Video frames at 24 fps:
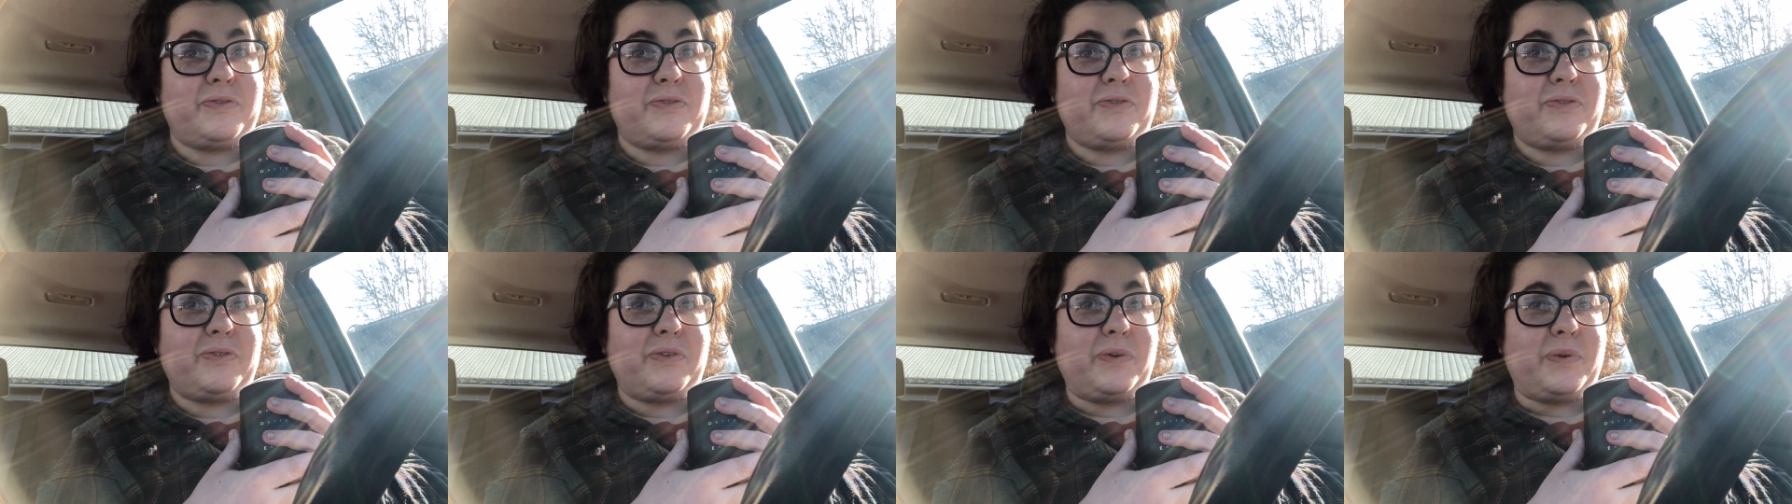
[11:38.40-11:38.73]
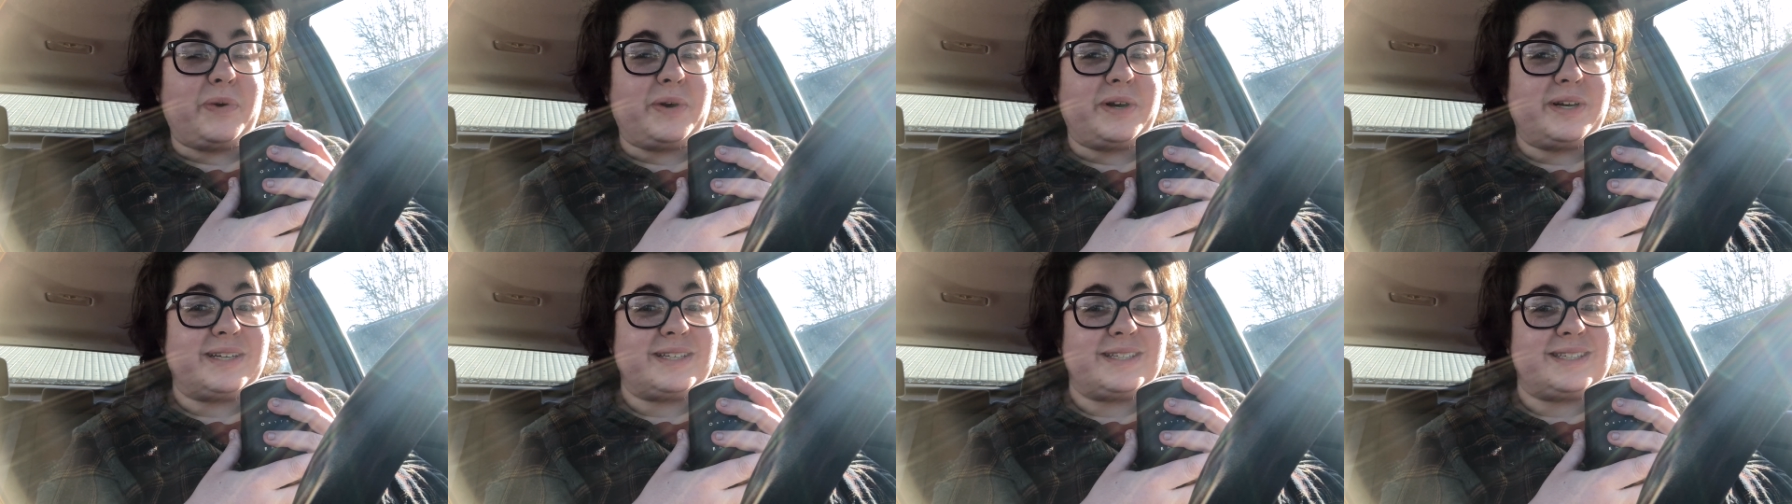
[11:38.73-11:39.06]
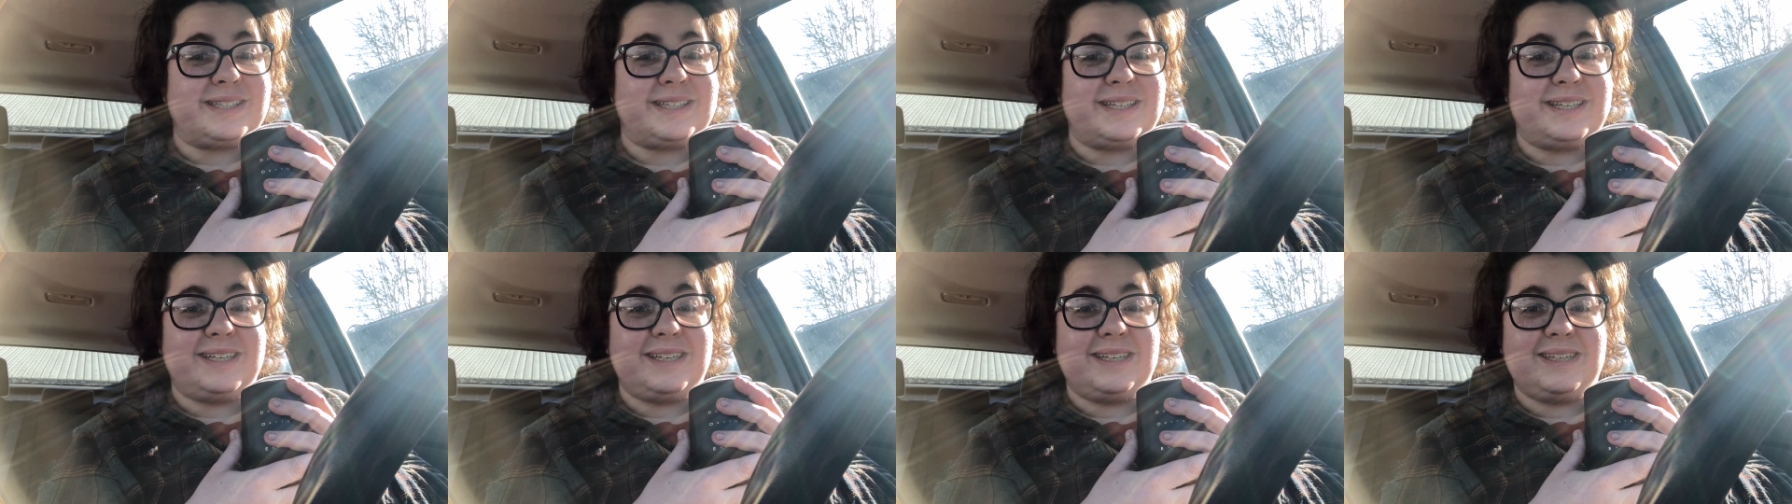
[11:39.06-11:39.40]

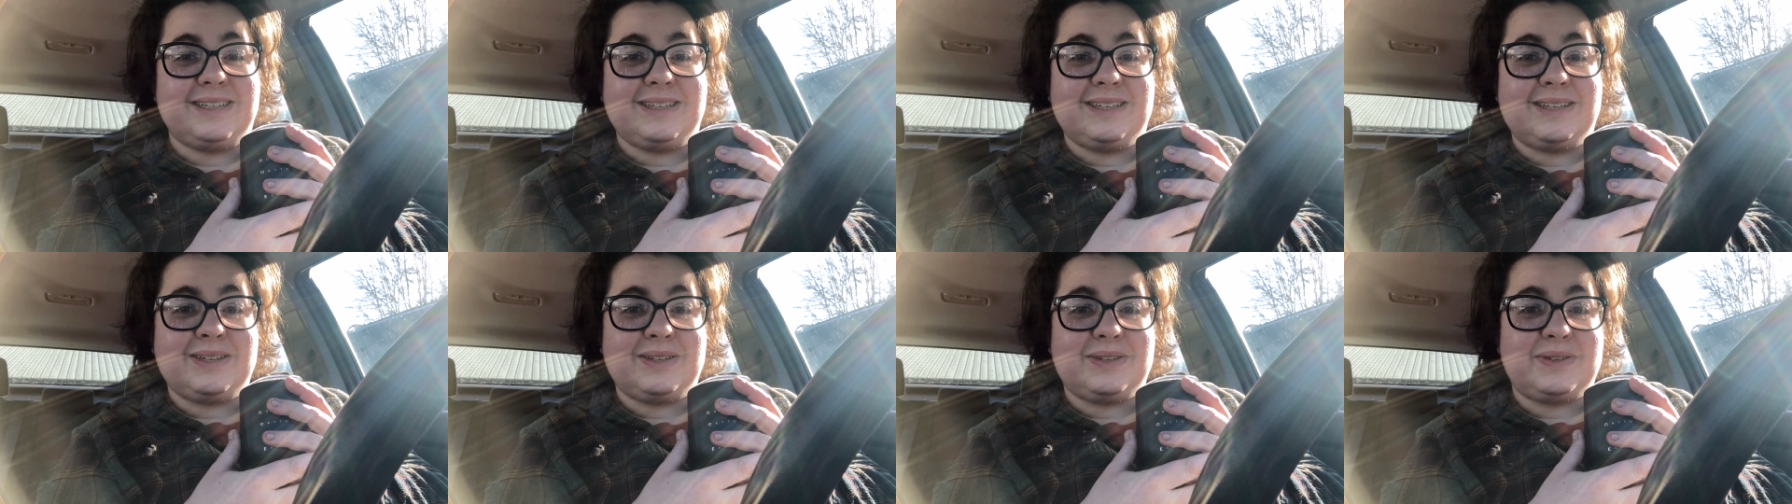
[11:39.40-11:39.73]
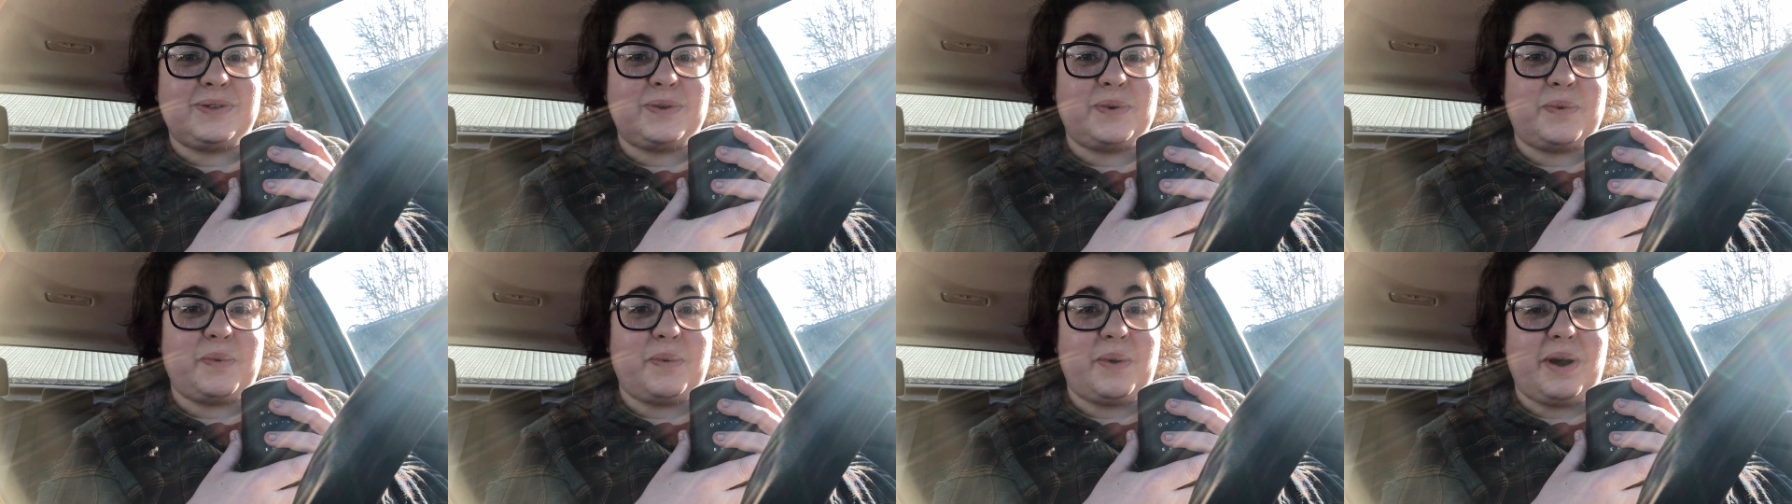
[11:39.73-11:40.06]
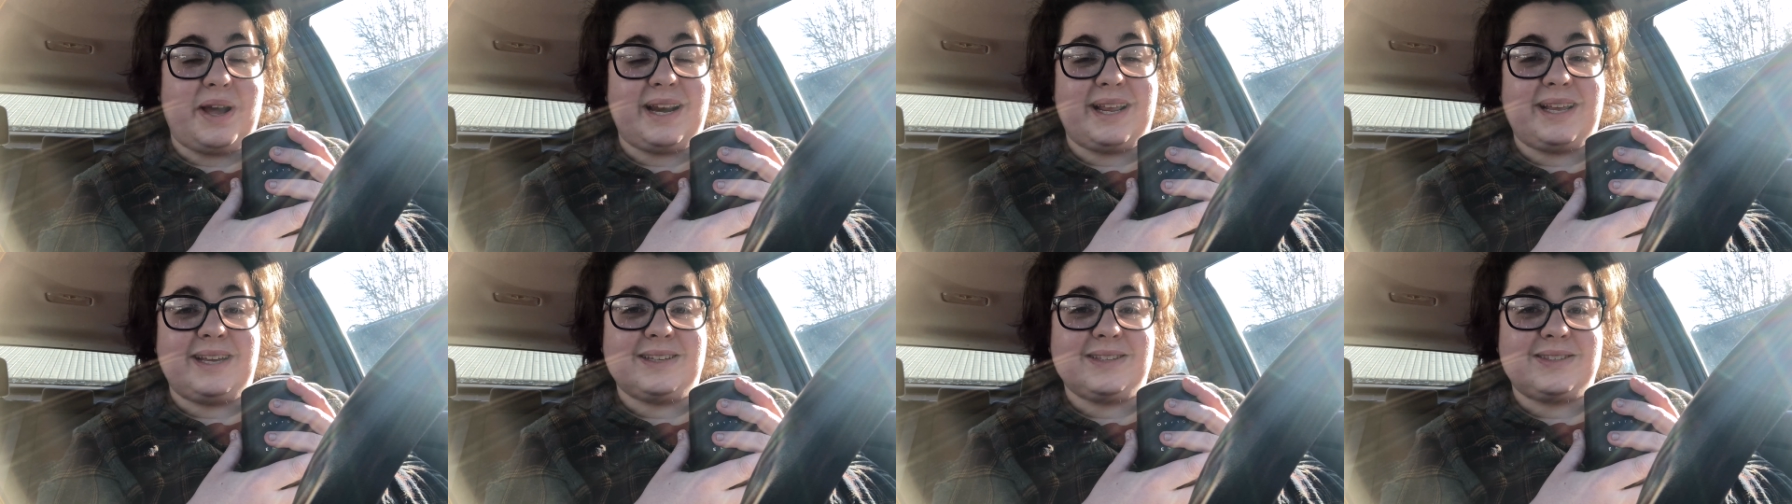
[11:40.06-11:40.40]
14 to
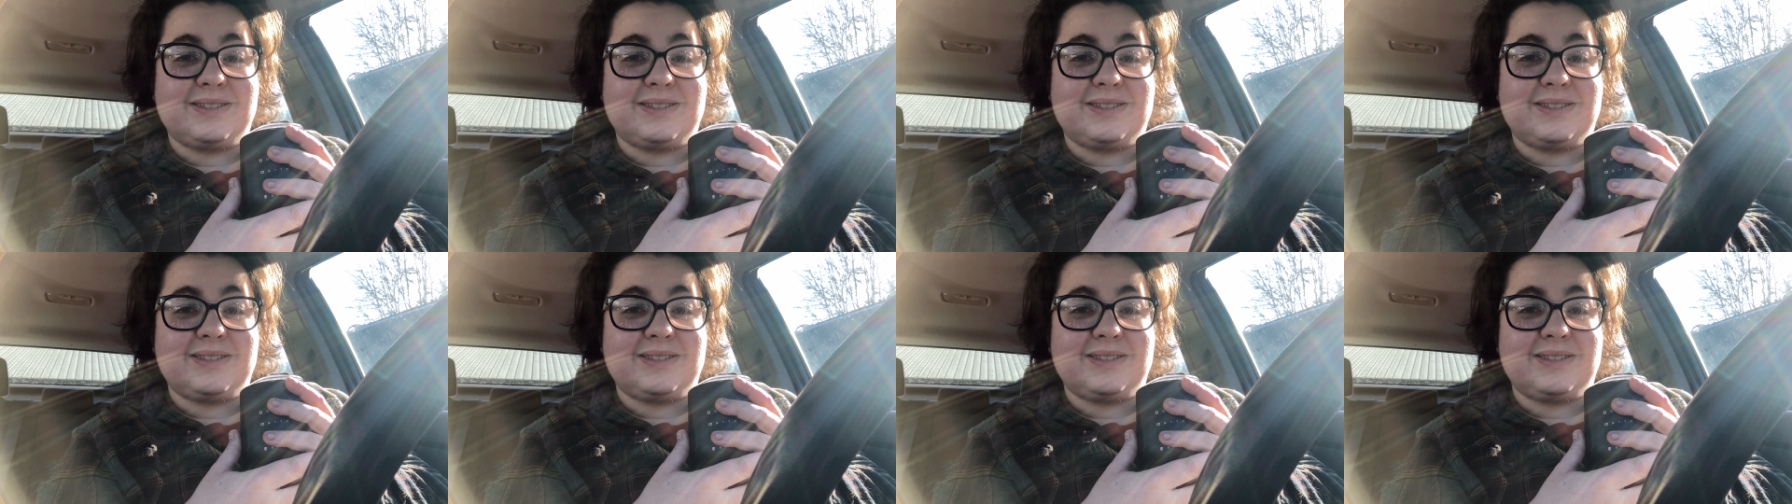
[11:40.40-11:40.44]
20